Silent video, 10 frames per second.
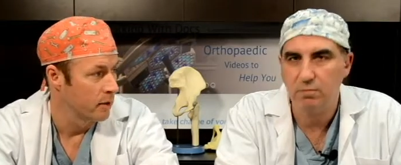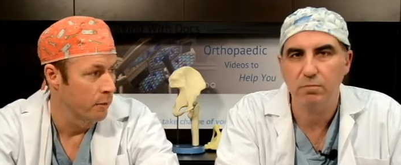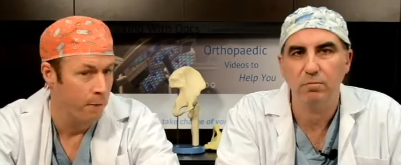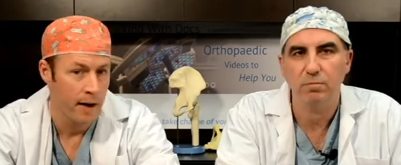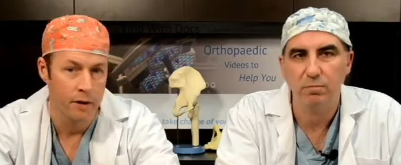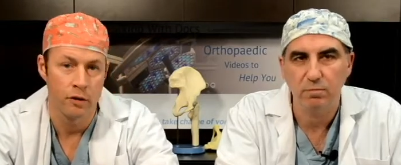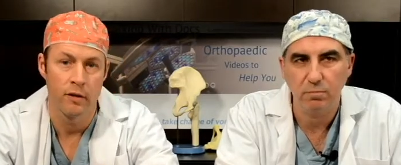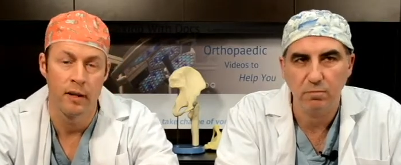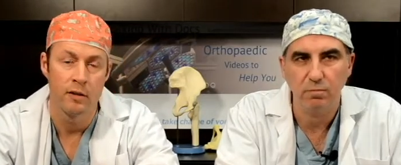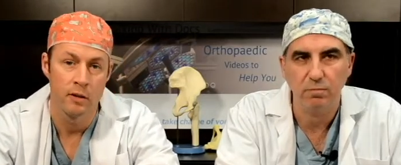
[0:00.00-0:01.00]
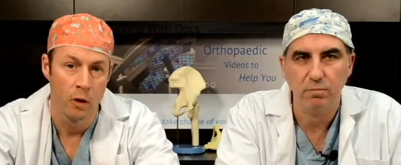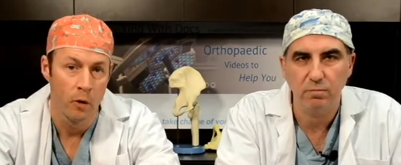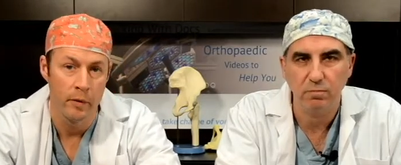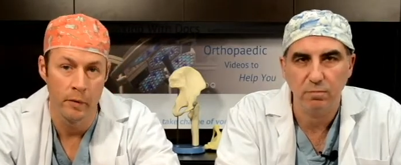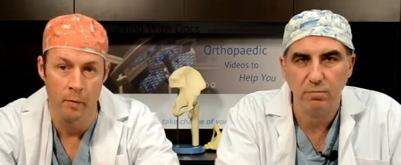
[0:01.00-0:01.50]
Speaker 1: of the fracture and then
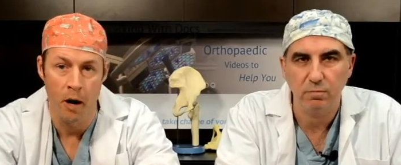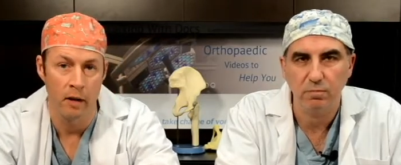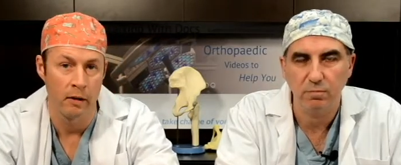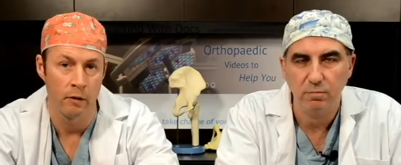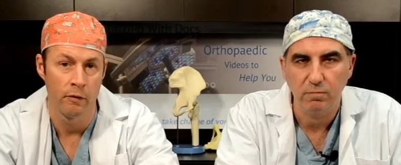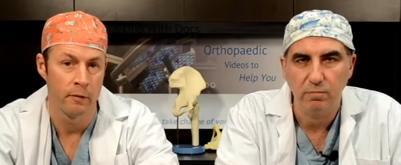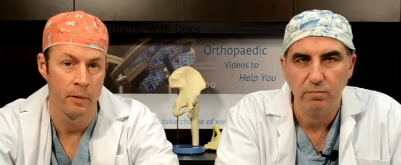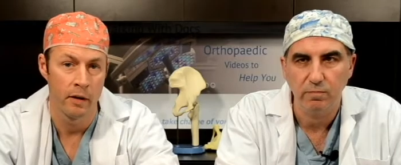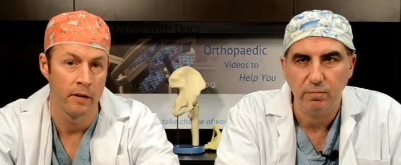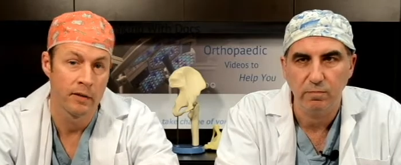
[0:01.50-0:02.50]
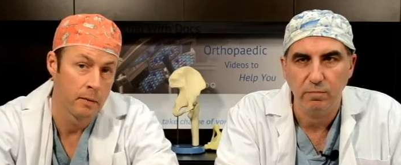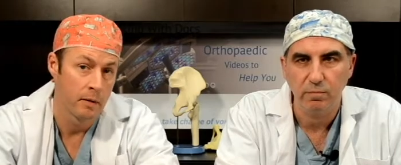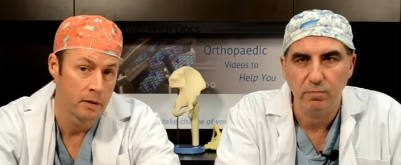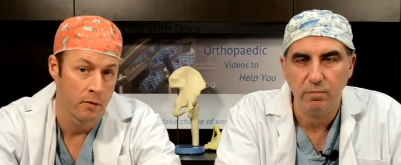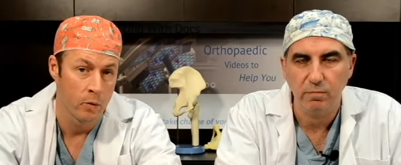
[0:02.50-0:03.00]
slowly remodel it over a period of
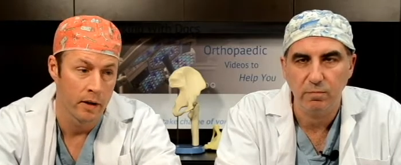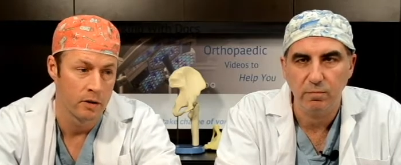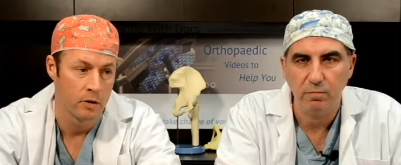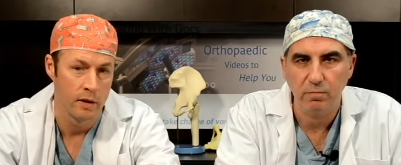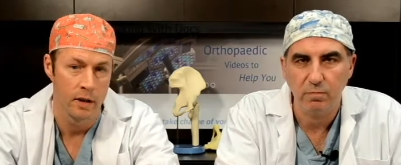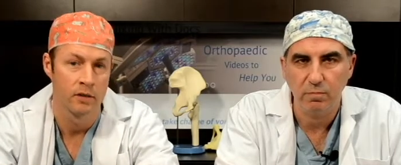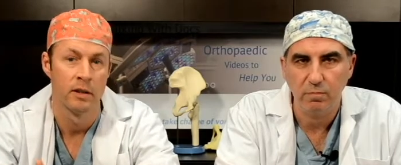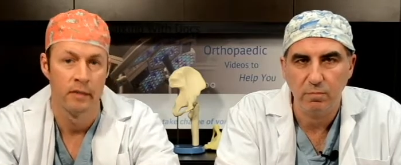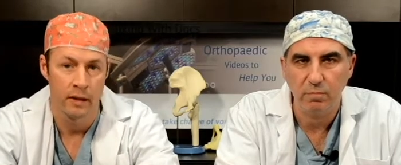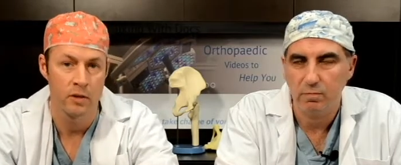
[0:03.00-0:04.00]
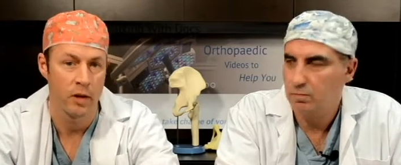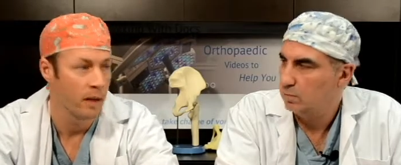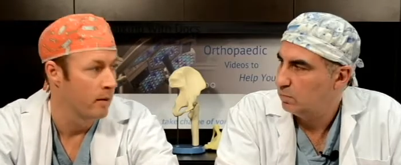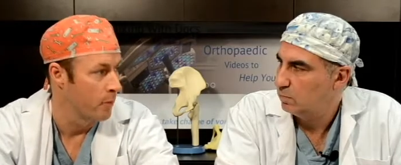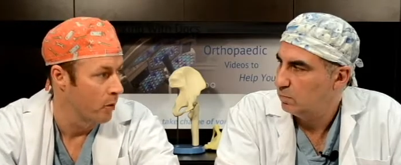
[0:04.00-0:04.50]
sometimes even 1 and 2 years and straighten
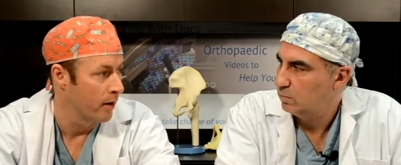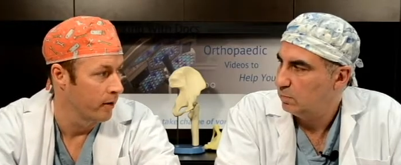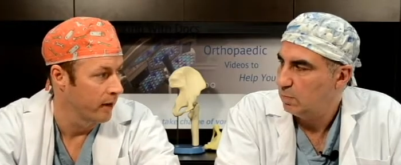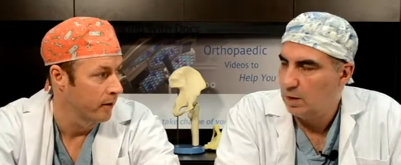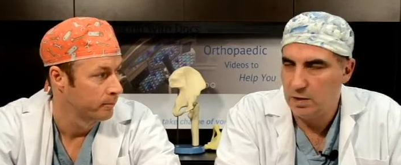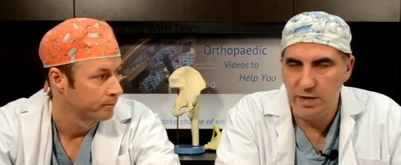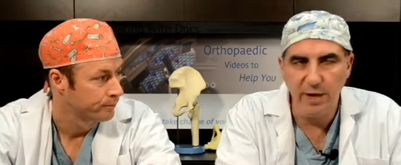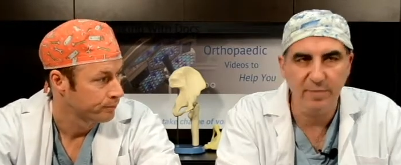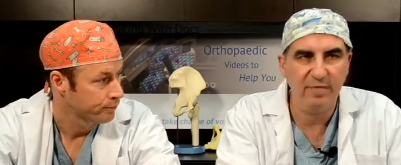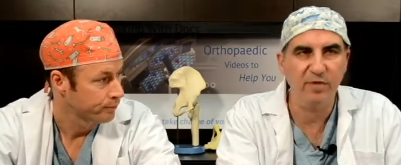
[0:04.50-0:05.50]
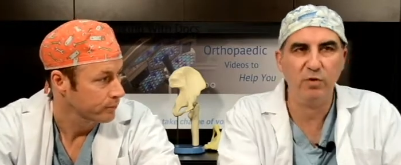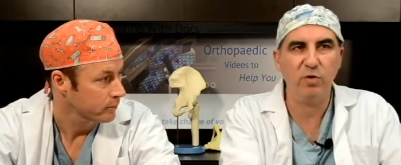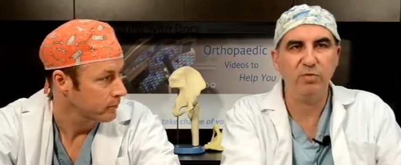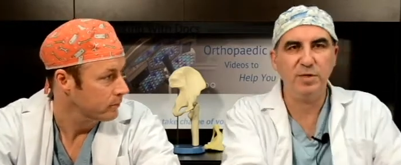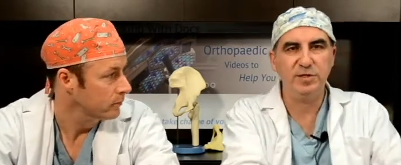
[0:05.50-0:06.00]
the bone out again. Yeah, if the
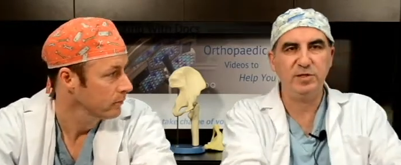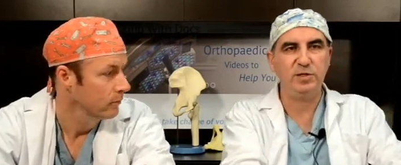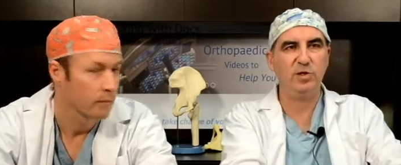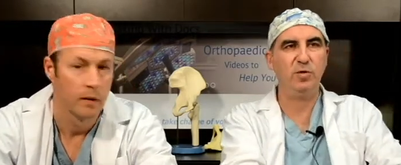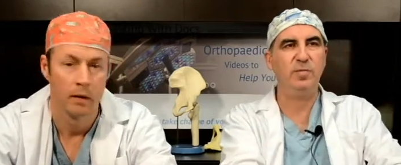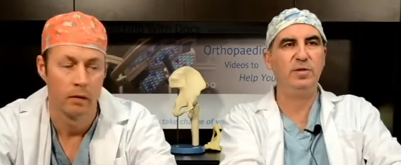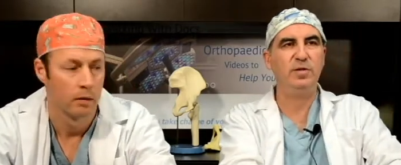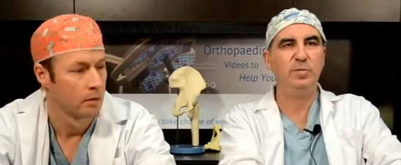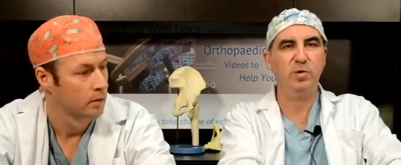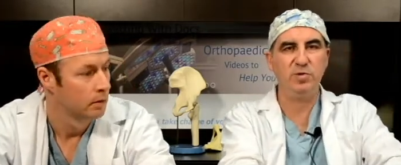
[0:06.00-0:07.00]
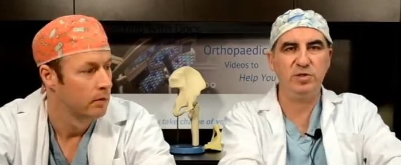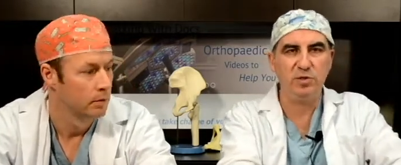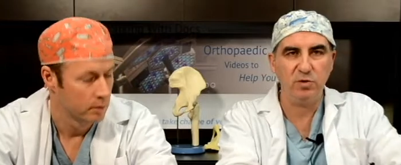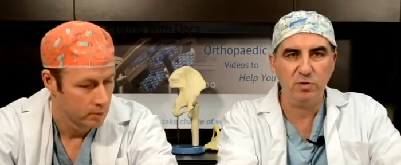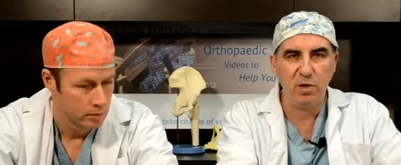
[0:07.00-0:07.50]
growth plates
Speaker 2: are still open and the bone is
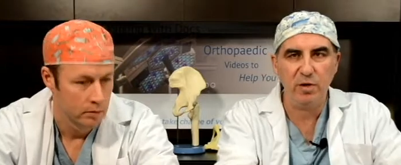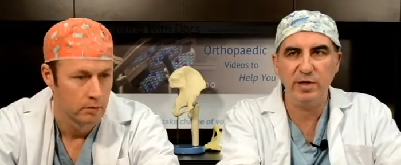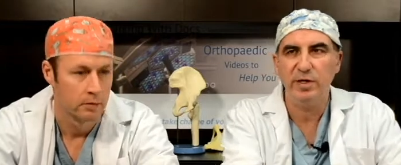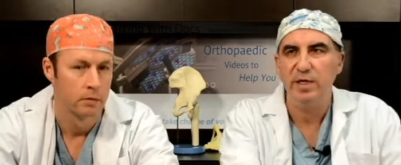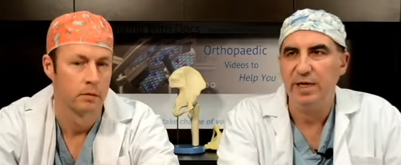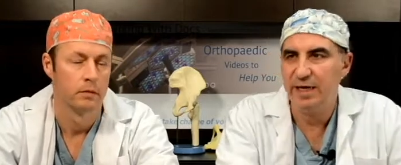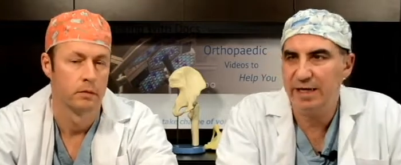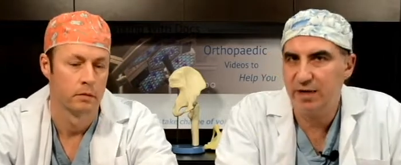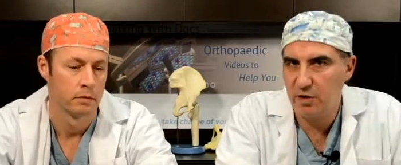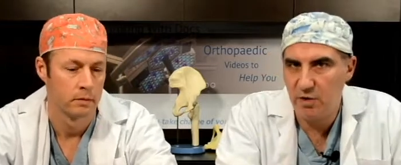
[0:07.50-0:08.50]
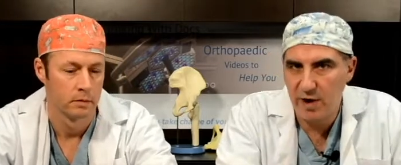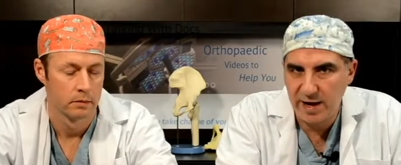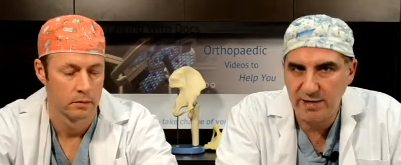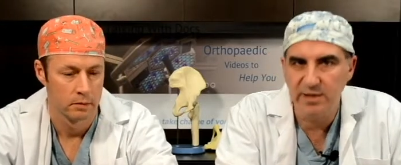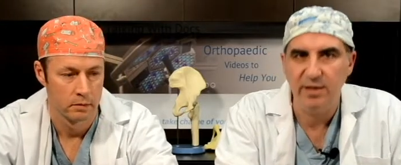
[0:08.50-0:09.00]
still growing, it can
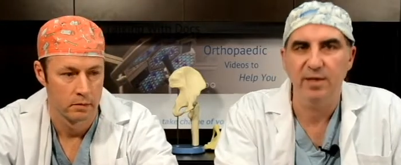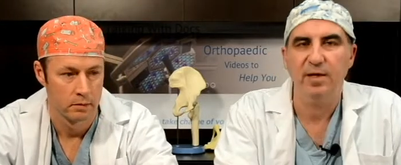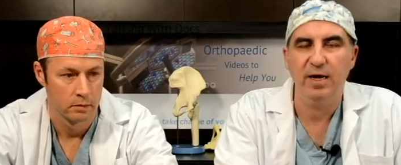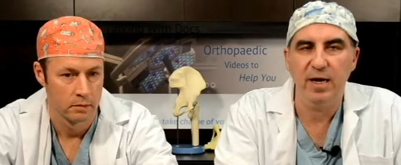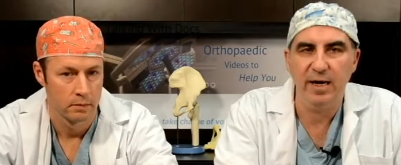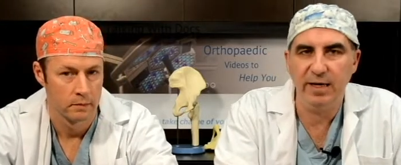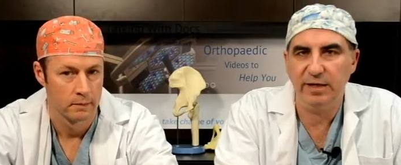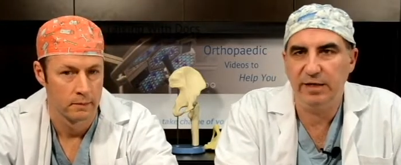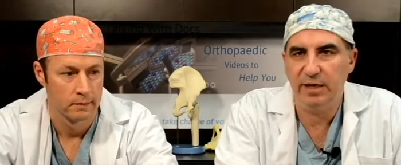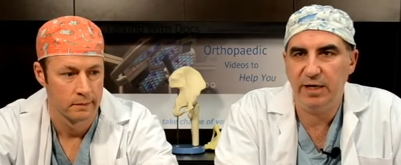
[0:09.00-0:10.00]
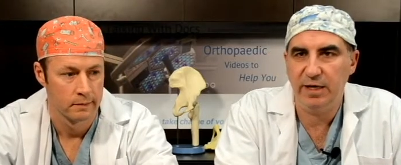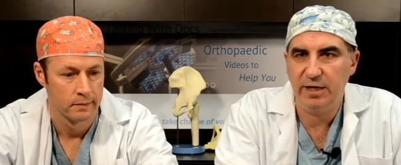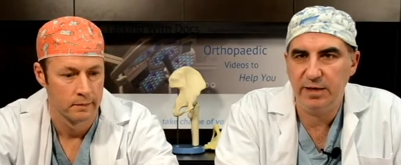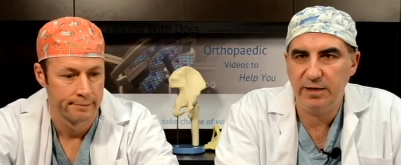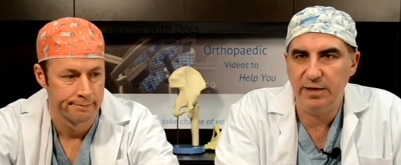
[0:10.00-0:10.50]
correct any
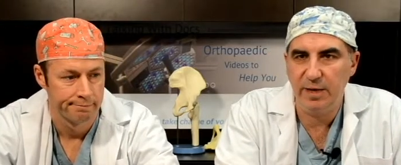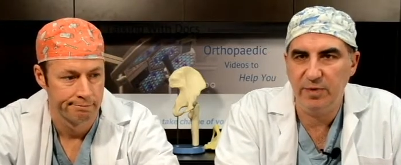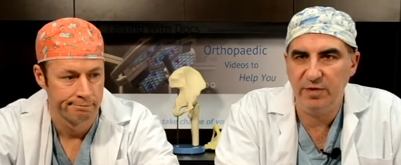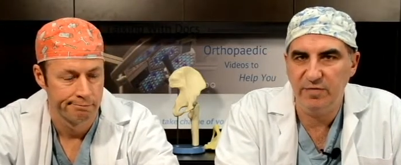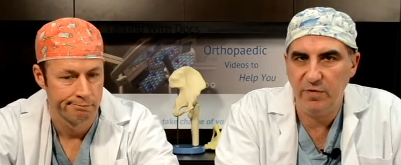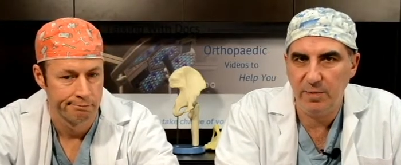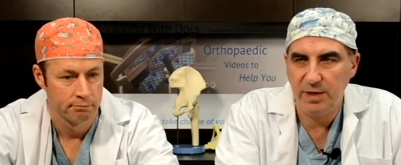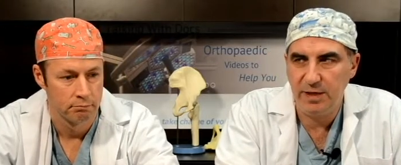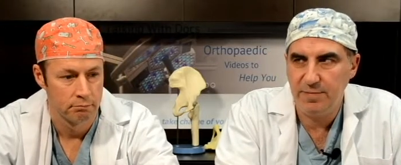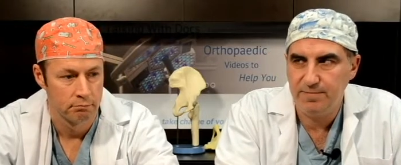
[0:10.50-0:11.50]
type of deformity.